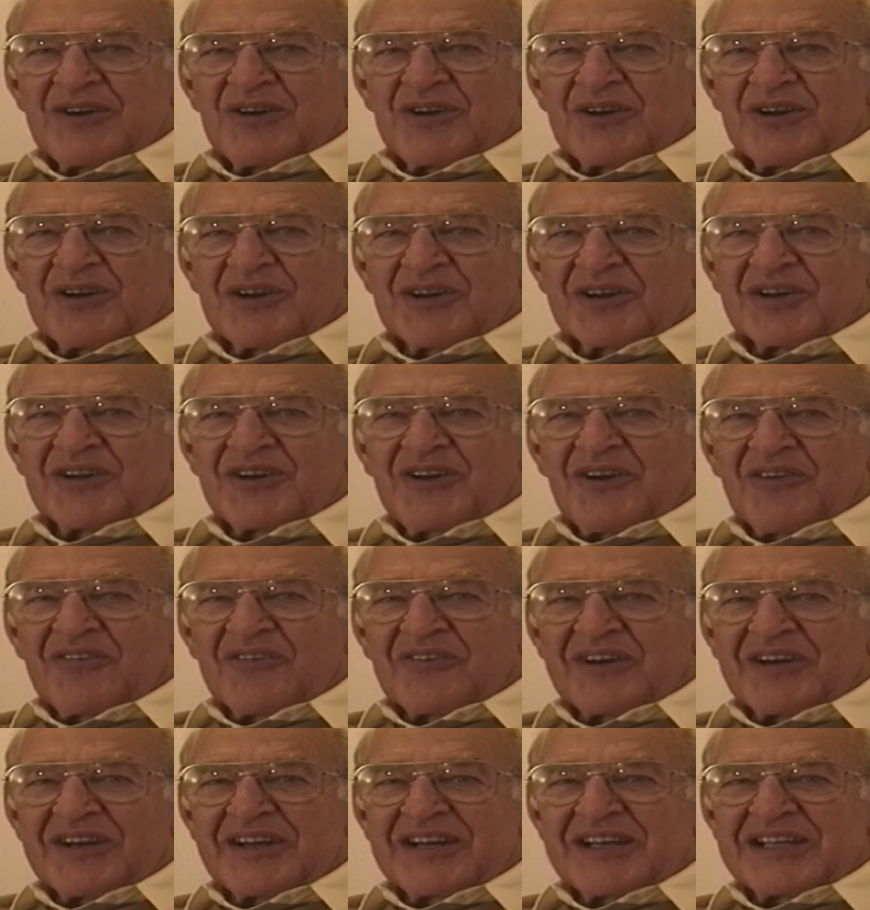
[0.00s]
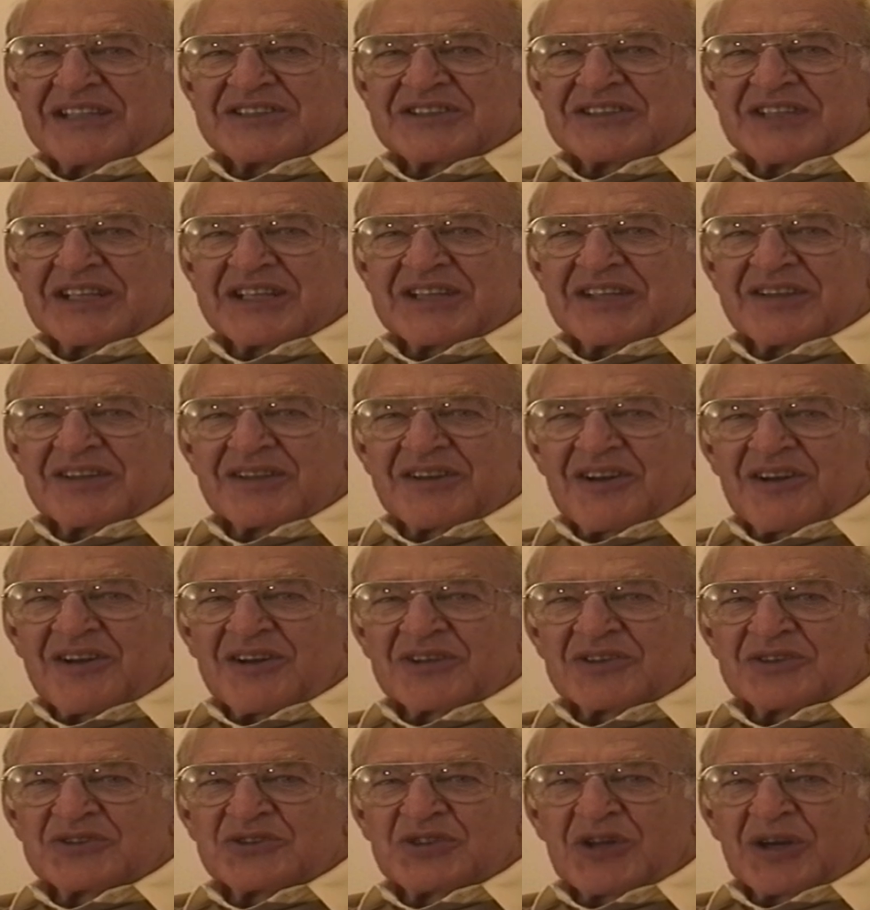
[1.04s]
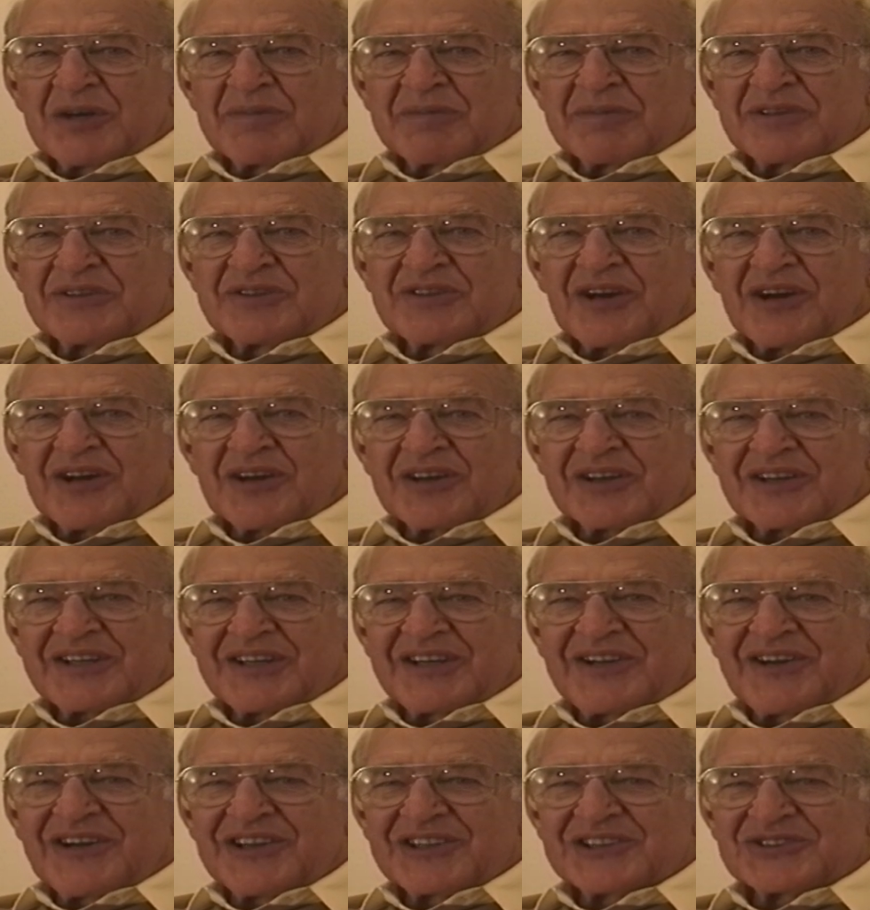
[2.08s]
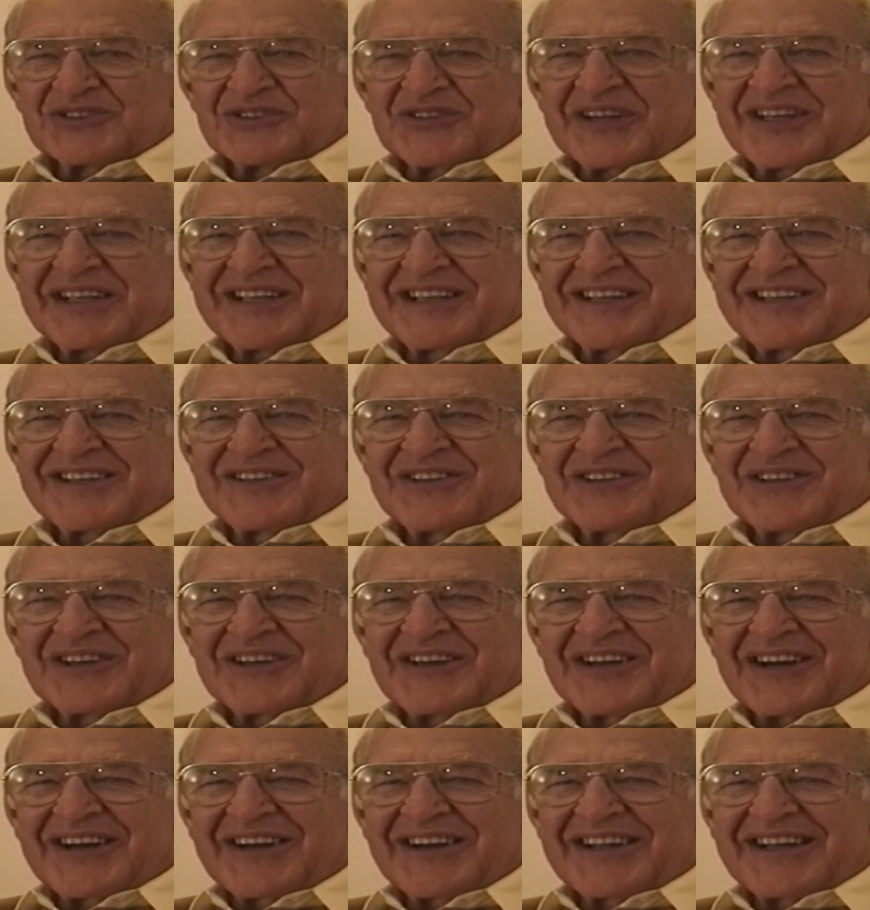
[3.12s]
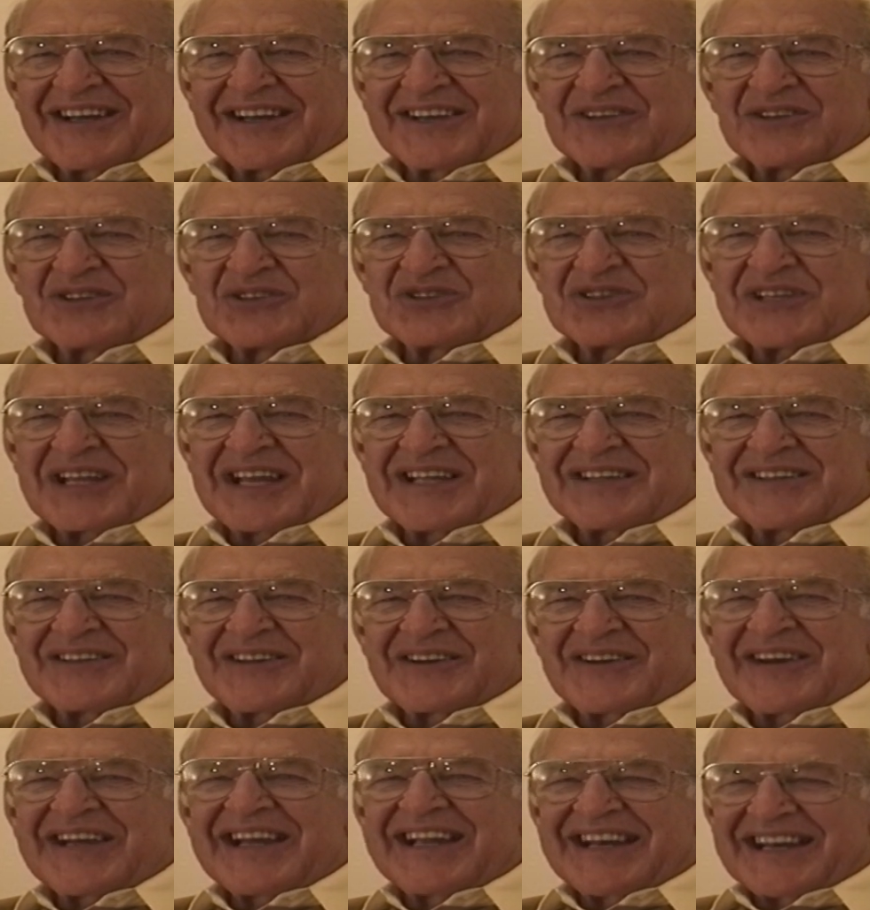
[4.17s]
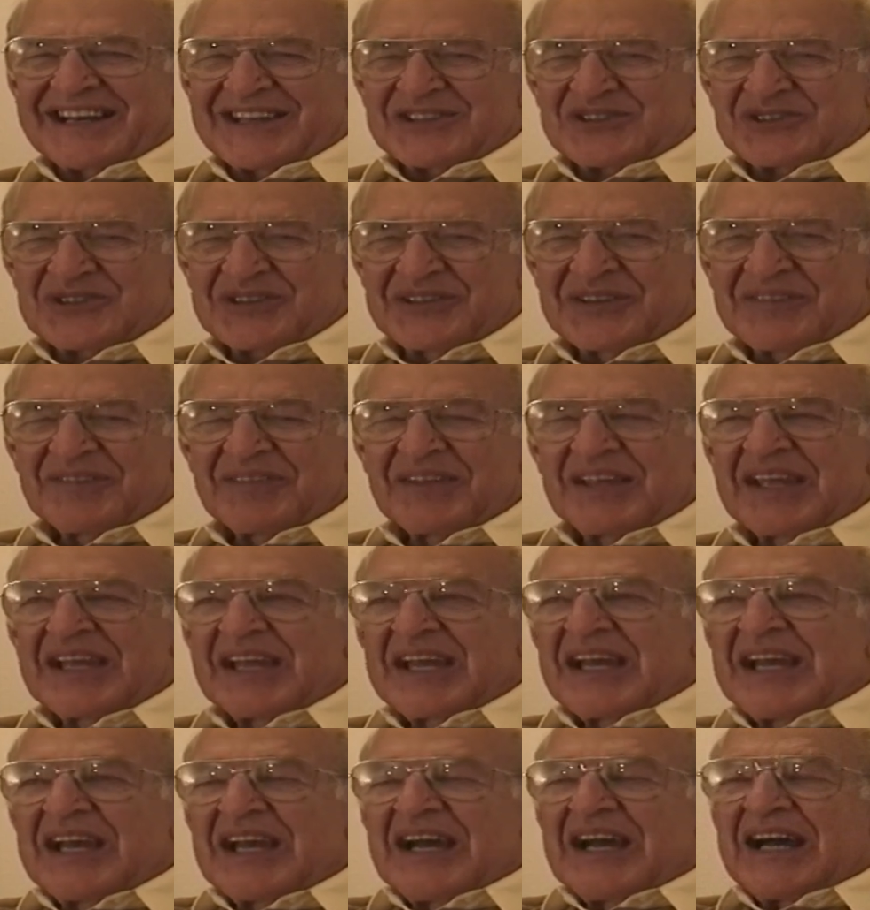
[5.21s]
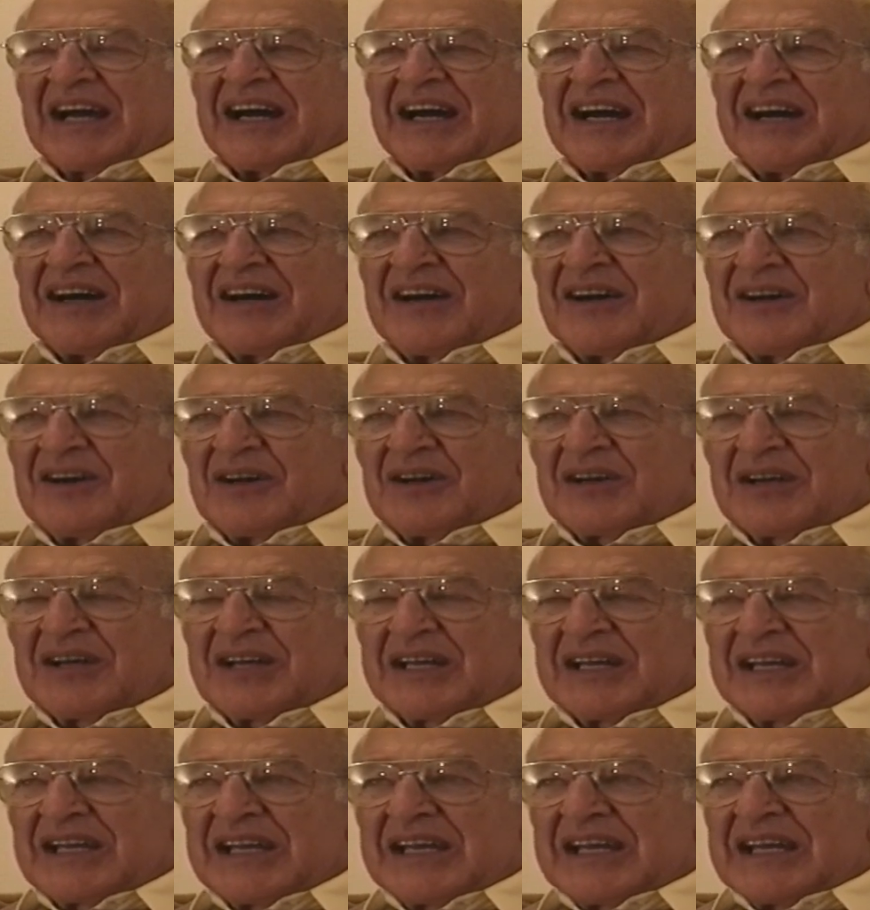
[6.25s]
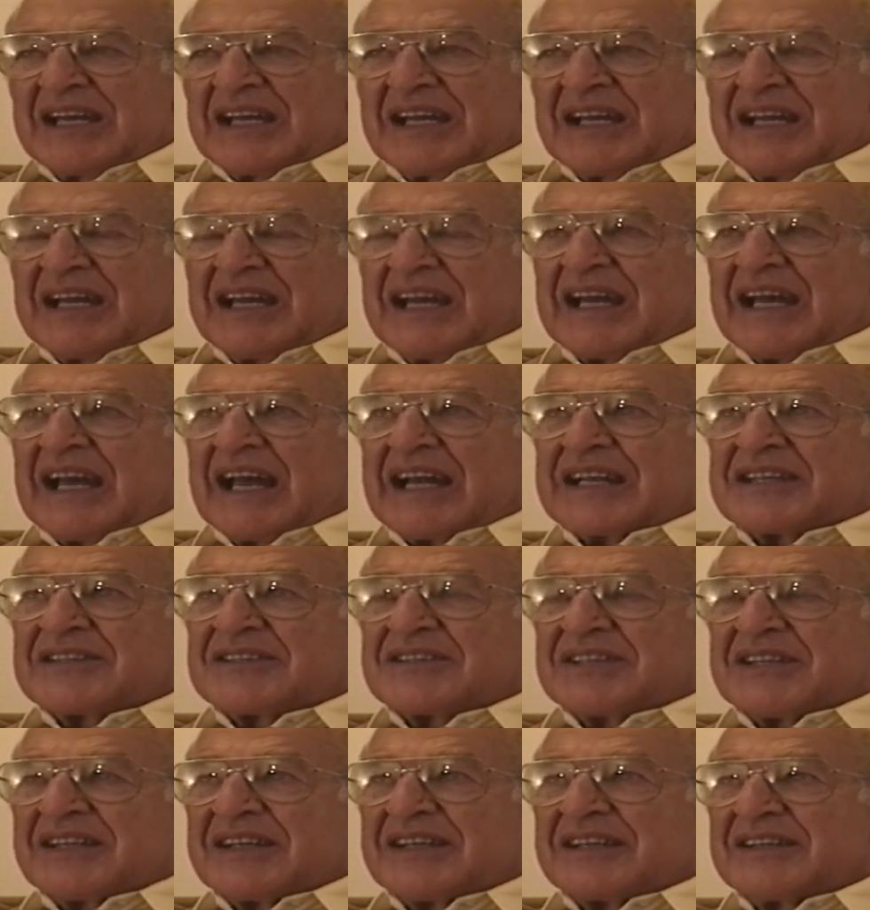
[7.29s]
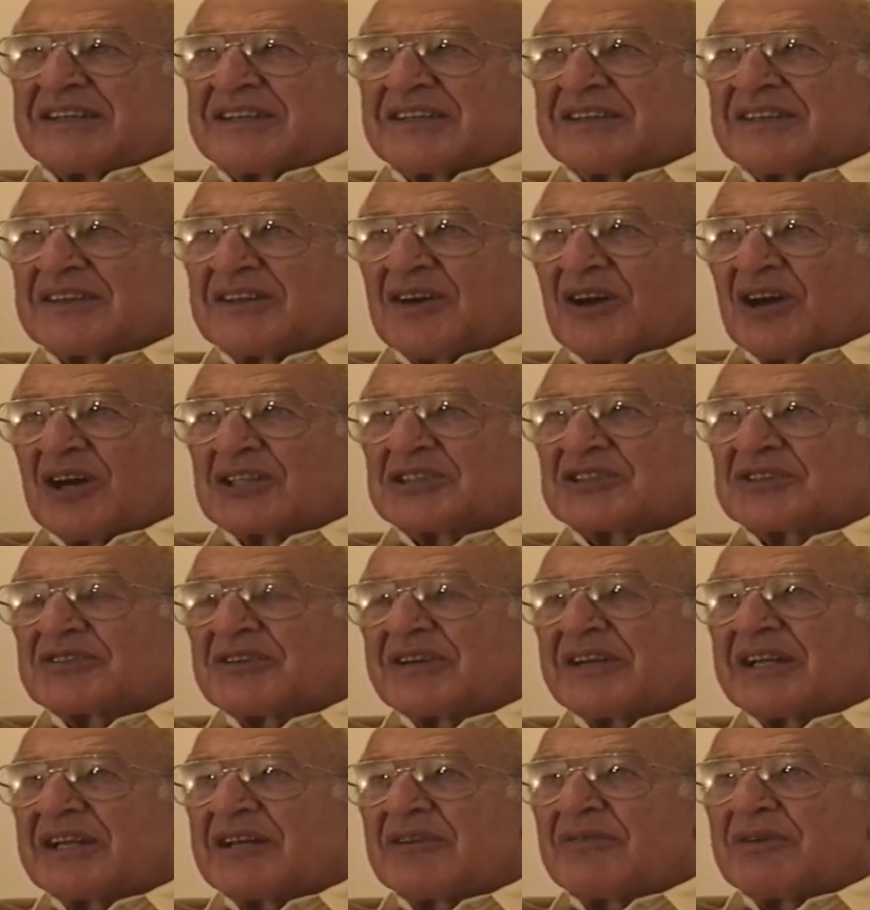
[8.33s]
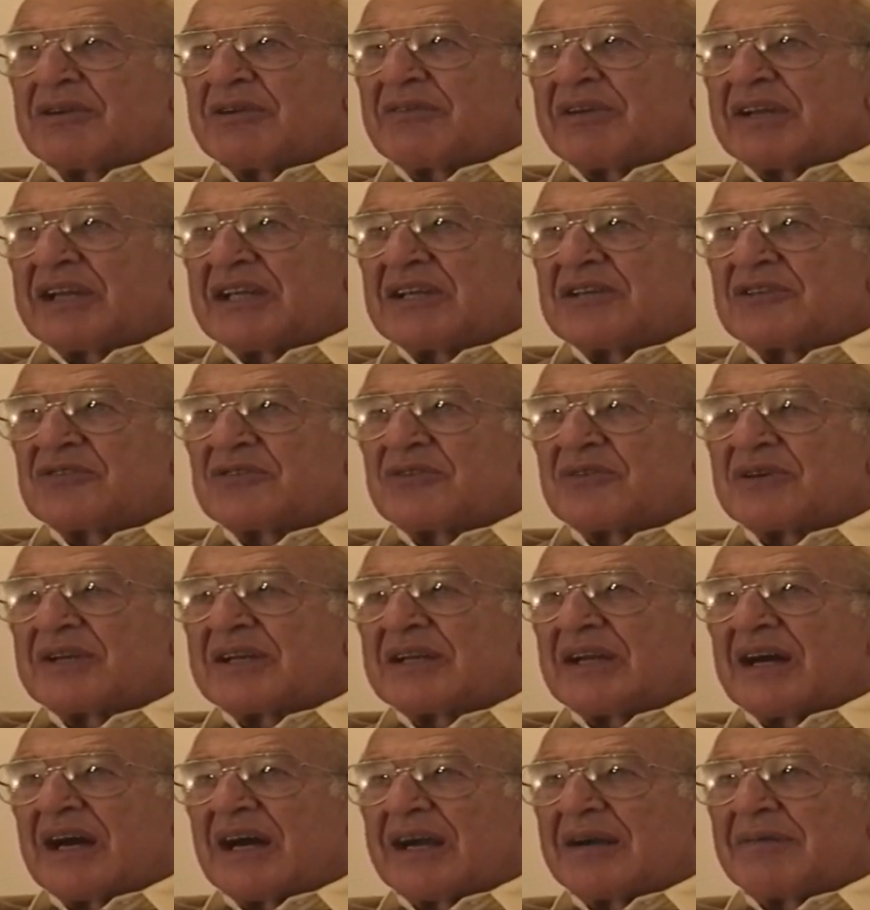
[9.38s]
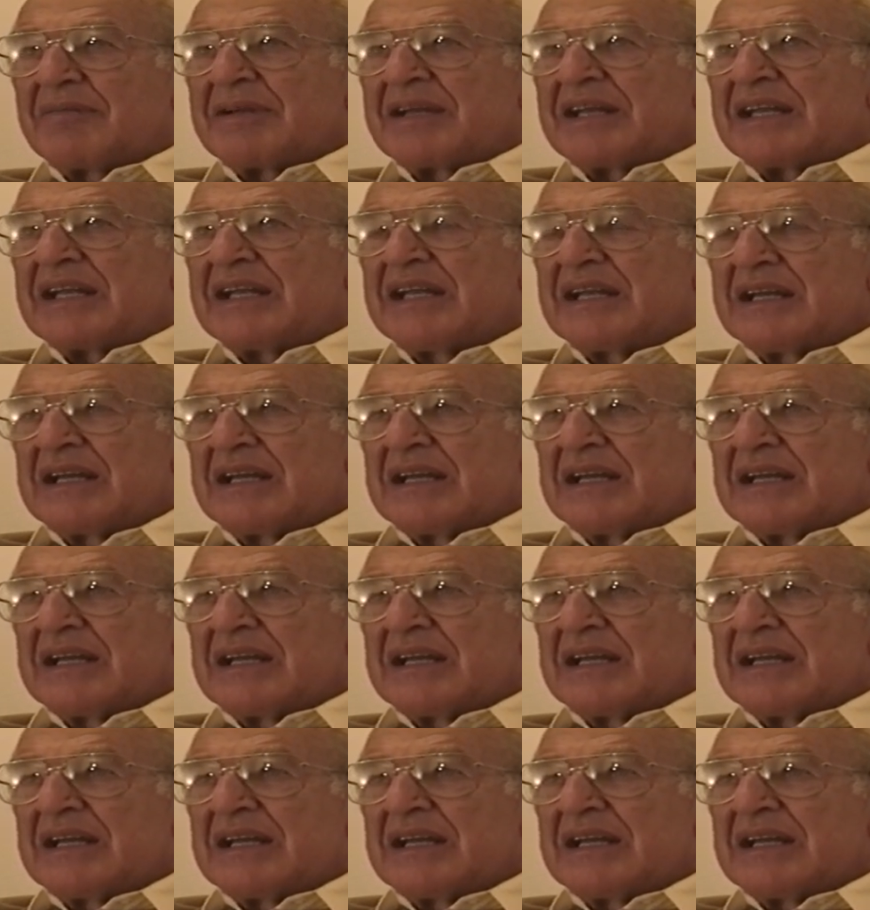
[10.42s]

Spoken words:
looking over and listening to the longshoremen talking in Australian. You could hardly understand their English. At Australia, we went into an army